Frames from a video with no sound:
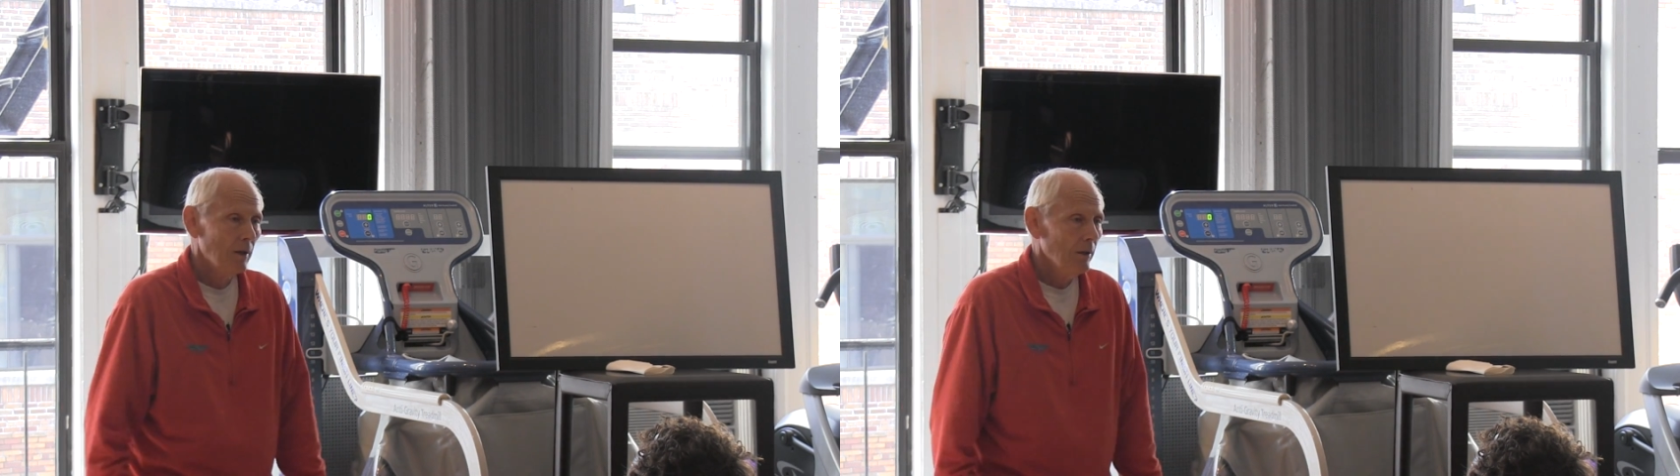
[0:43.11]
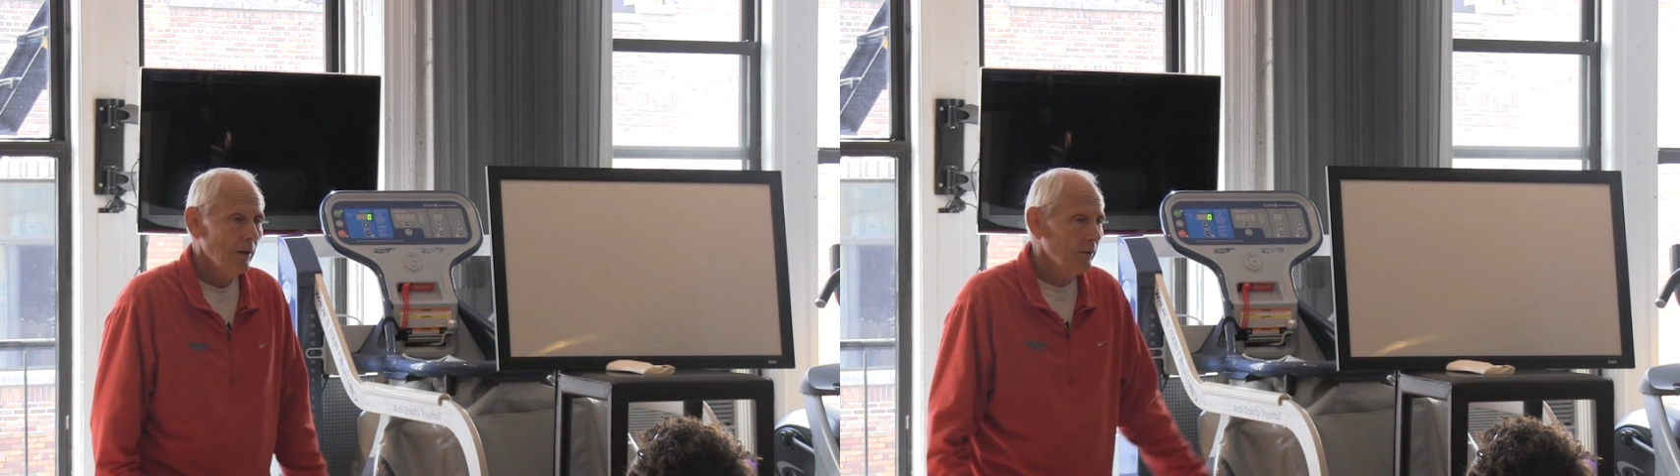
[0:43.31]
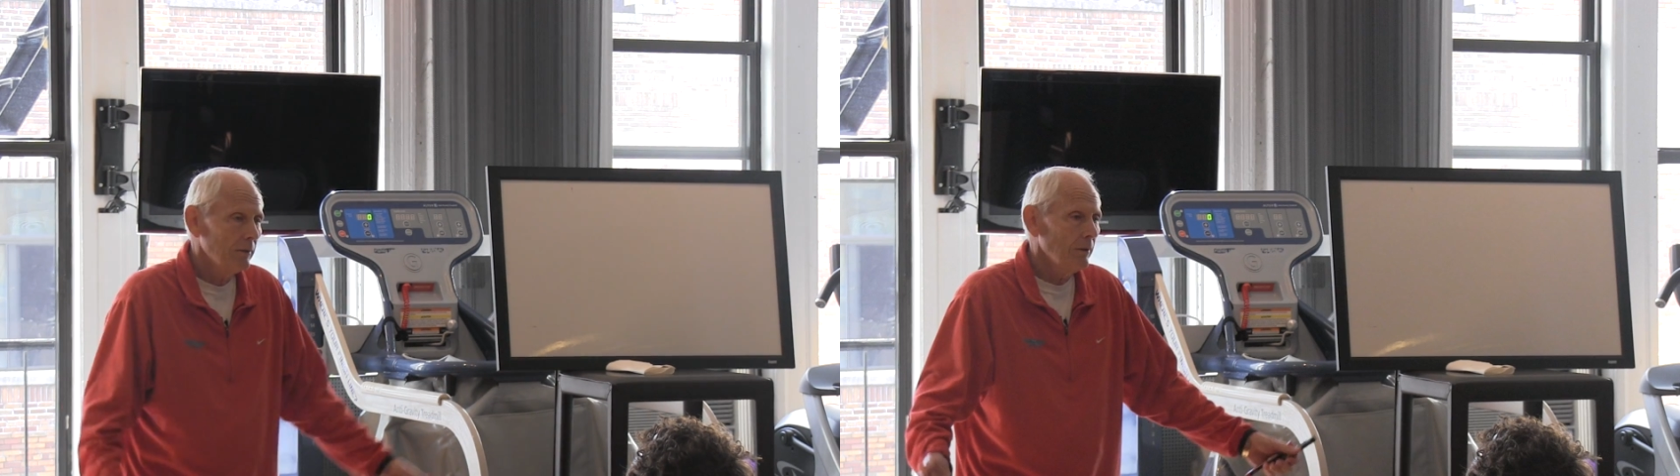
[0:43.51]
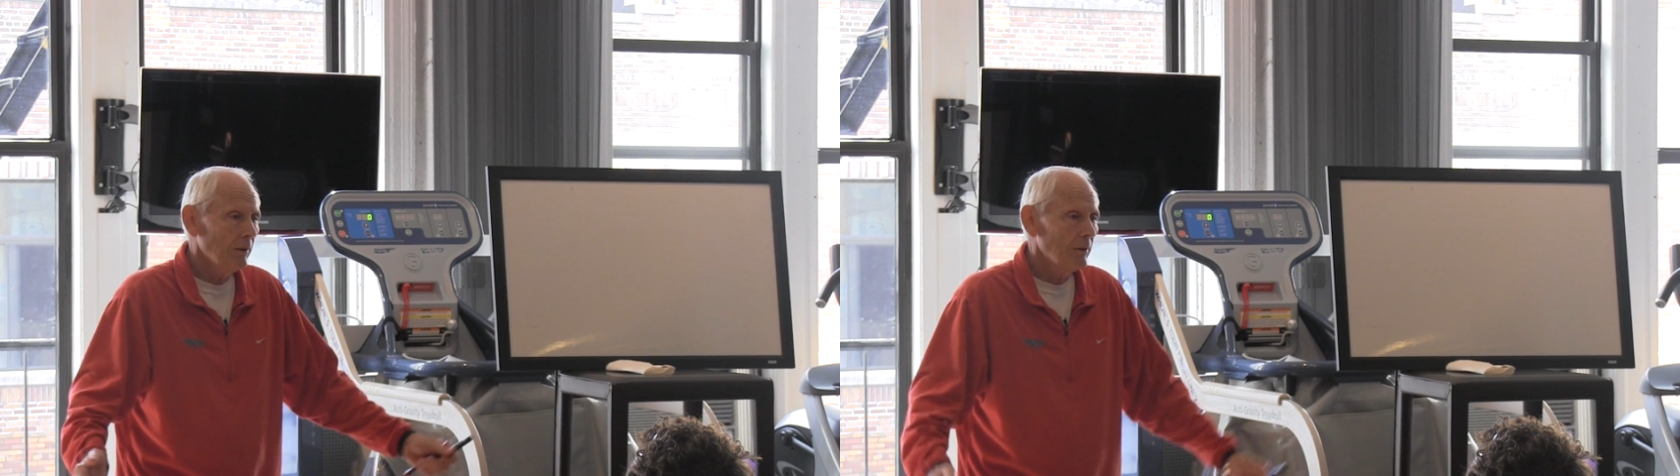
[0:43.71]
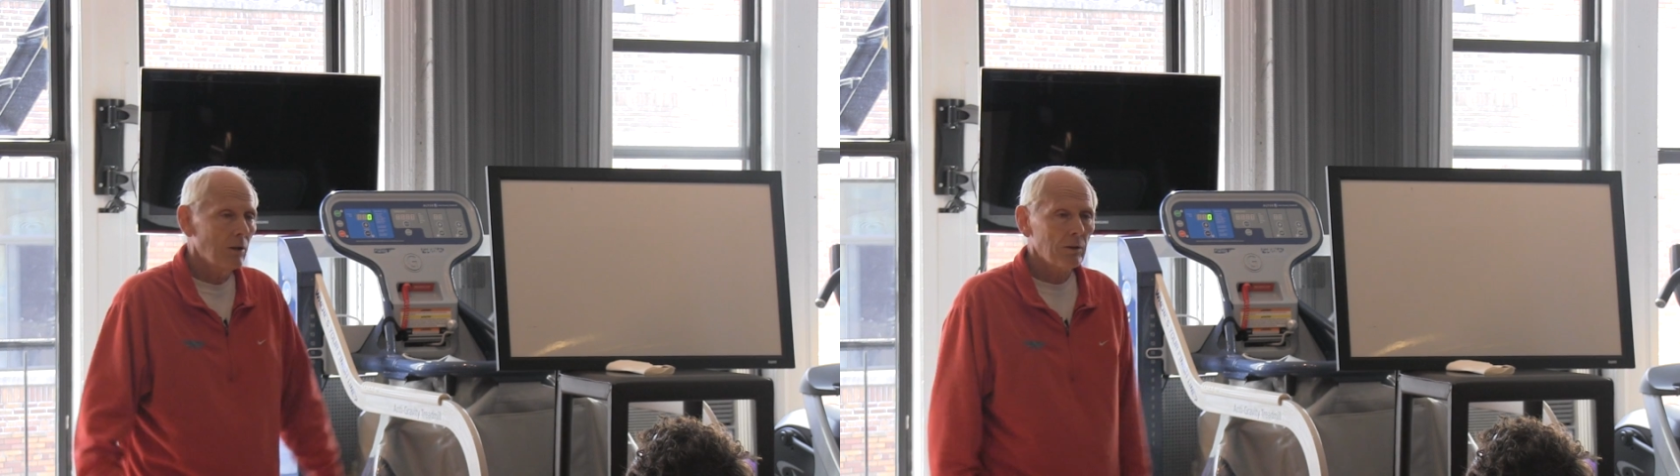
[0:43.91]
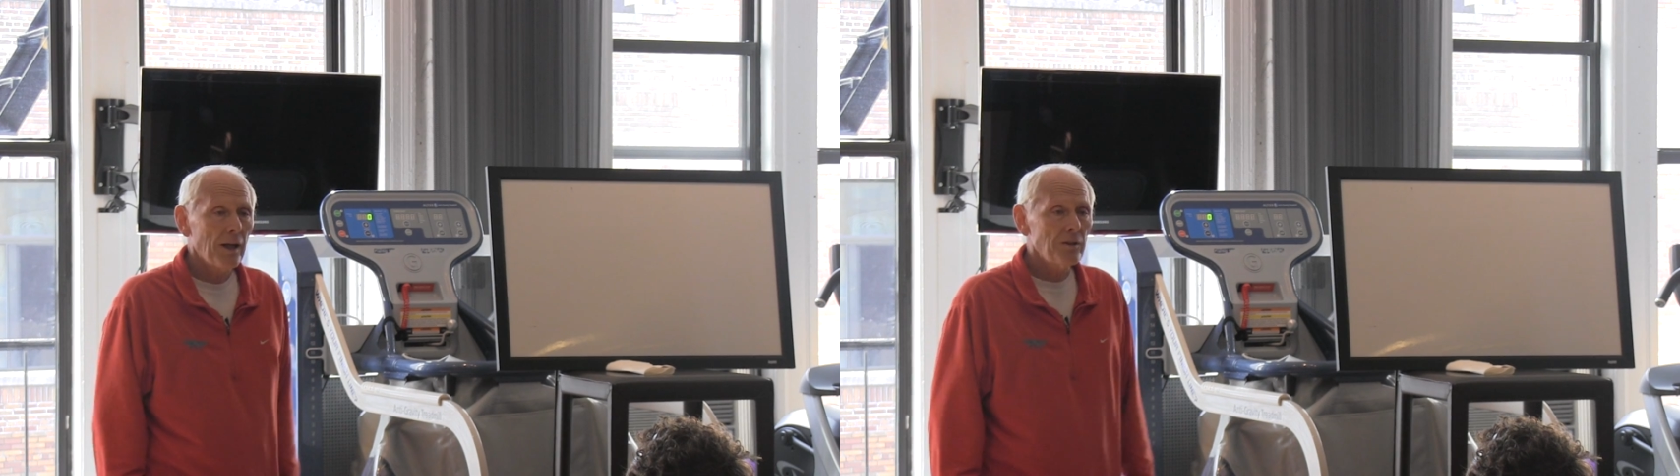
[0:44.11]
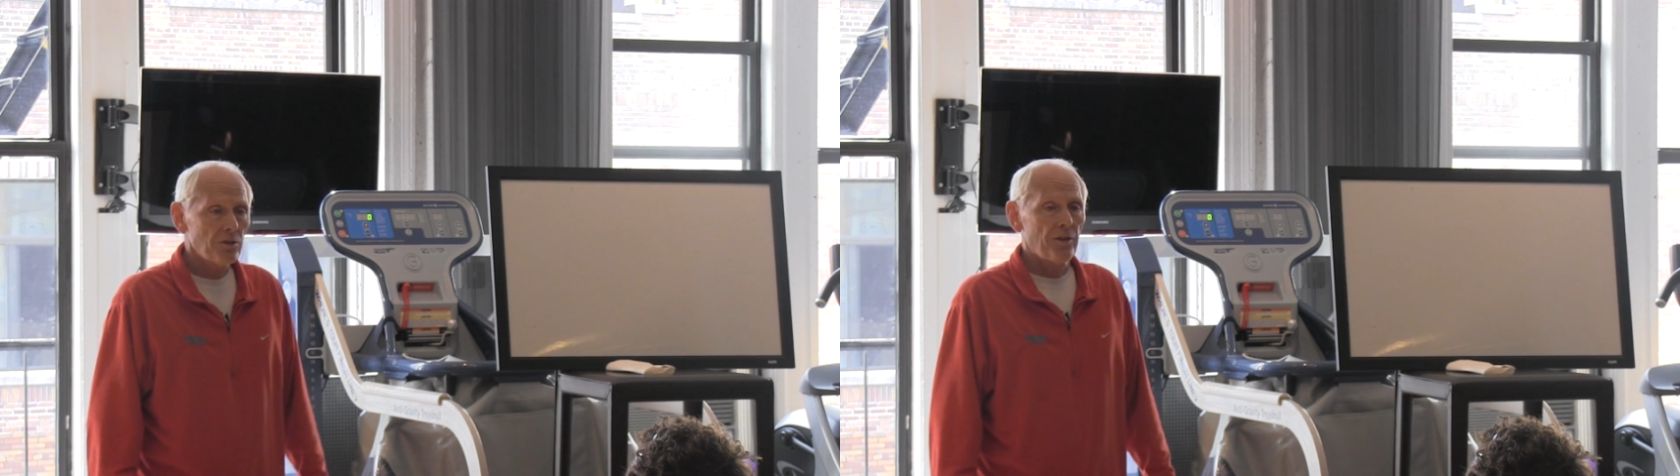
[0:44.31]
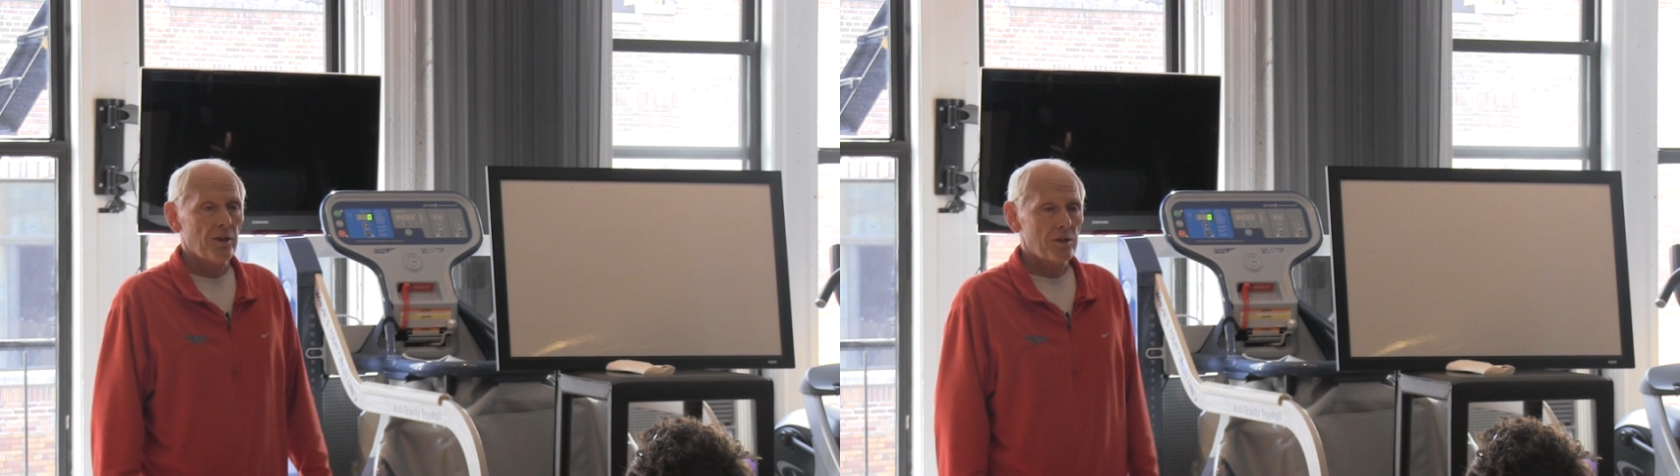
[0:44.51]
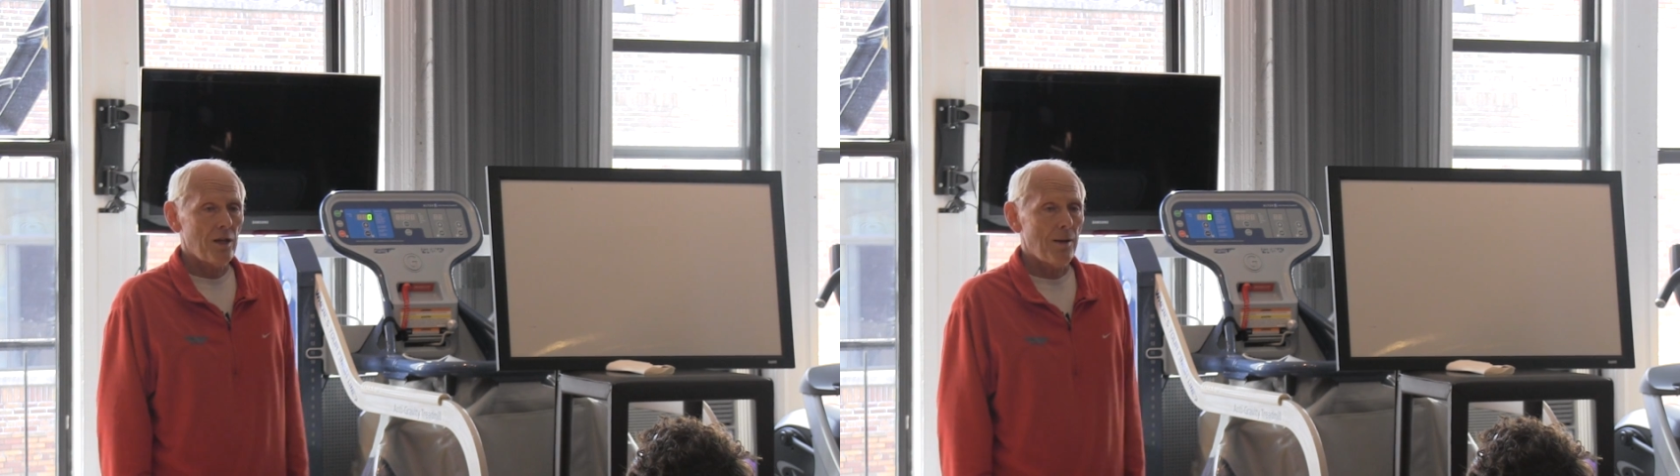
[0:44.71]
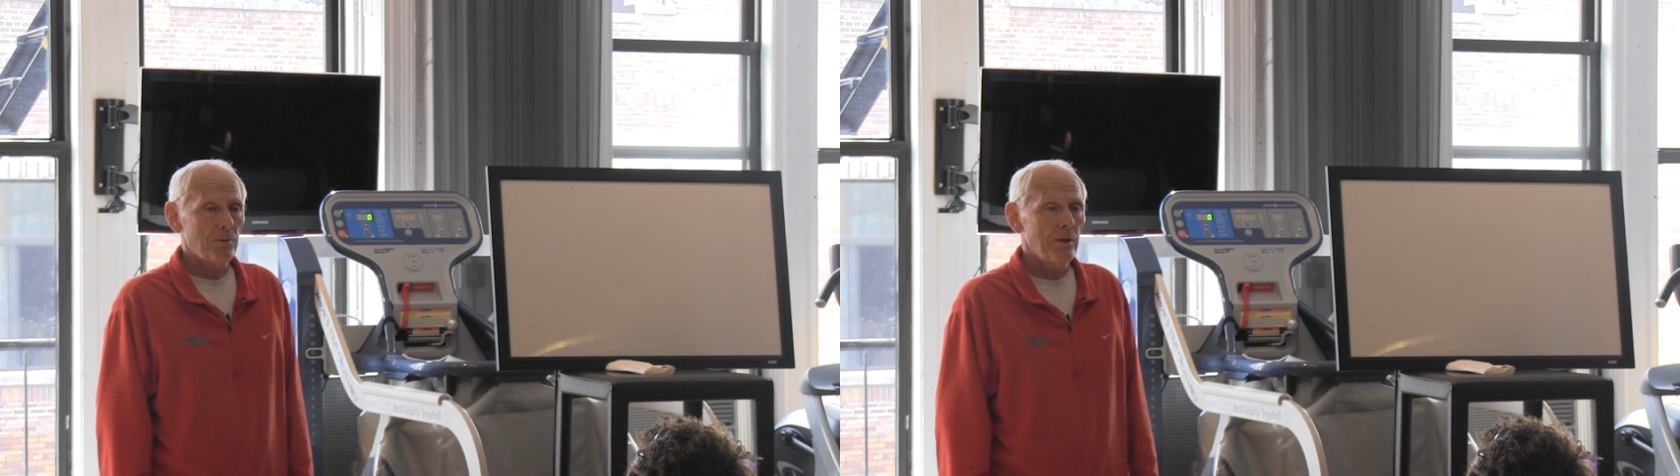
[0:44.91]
and all kinds of things happen.